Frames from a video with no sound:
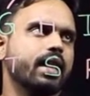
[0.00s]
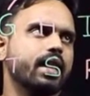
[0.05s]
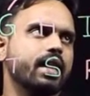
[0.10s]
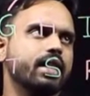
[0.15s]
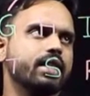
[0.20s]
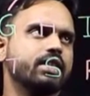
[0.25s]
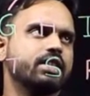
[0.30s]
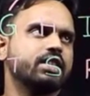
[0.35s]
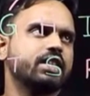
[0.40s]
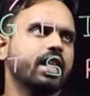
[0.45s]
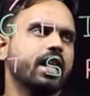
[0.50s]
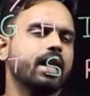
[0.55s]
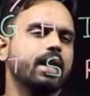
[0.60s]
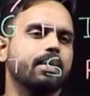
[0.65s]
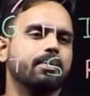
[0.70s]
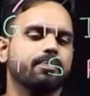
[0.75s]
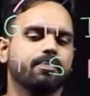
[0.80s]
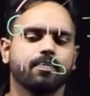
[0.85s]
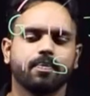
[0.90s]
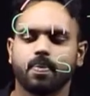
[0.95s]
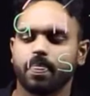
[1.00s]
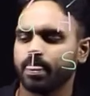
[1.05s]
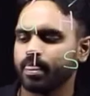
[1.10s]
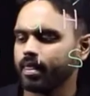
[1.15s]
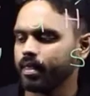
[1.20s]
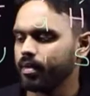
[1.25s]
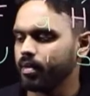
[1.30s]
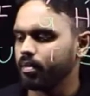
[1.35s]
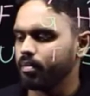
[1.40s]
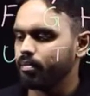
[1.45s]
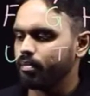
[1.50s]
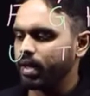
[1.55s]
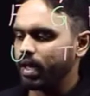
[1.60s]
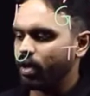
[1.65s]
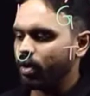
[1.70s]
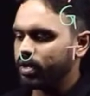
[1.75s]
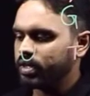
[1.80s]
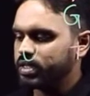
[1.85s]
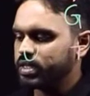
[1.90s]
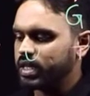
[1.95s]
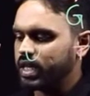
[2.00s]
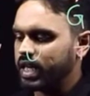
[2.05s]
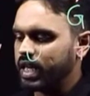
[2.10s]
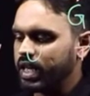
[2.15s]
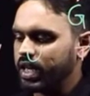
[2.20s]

is 10 because